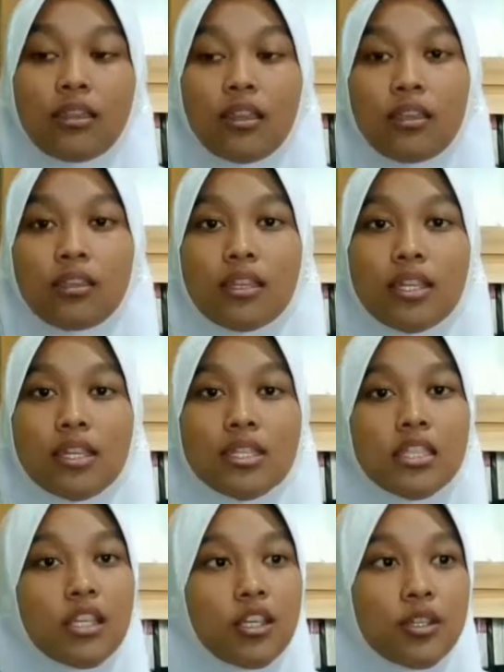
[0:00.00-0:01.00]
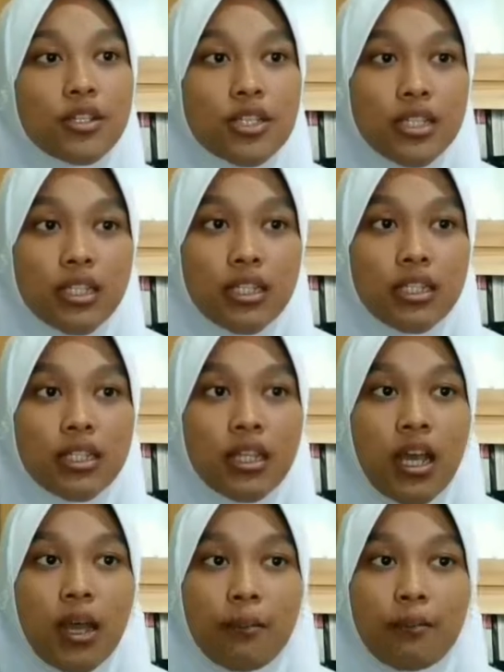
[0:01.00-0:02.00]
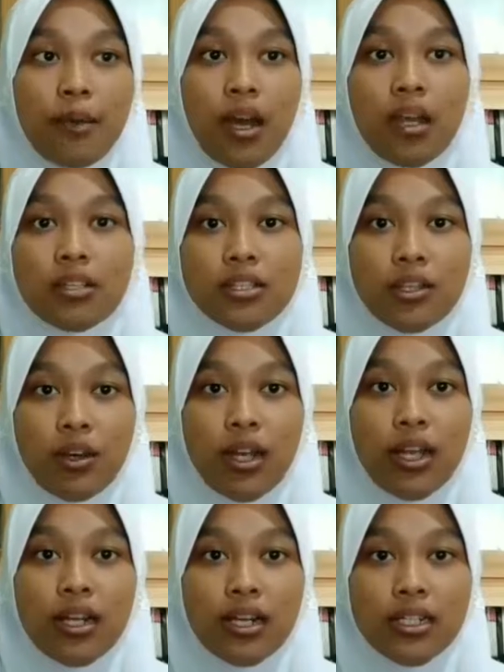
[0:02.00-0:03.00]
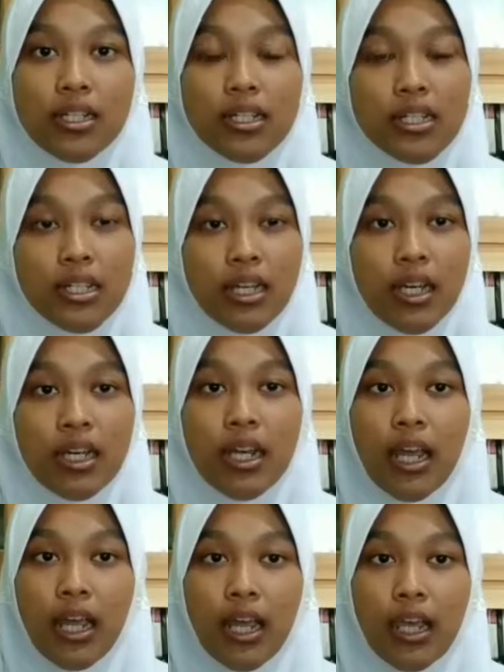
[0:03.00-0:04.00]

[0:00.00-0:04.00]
that is used by solar radiation,